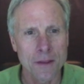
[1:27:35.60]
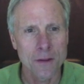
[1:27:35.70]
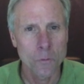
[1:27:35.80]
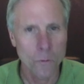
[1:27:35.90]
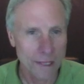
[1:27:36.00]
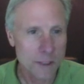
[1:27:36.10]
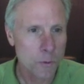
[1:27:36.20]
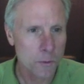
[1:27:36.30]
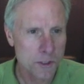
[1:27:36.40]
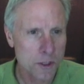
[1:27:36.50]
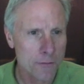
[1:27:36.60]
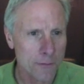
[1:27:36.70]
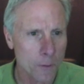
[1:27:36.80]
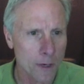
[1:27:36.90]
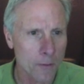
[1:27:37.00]
Well, that's what we're solving
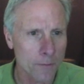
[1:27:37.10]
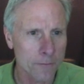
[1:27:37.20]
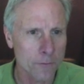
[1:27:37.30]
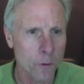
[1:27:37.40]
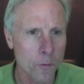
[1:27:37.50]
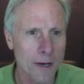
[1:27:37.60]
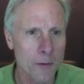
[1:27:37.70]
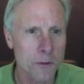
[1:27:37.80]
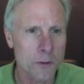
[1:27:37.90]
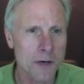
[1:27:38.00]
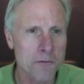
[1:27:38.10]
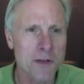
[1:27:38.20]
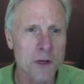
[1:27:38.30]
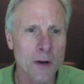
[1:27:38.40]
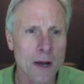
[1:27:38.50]
right? We're trying to
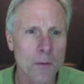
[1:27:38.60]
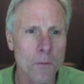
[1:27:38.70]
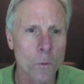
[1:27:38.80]
figure out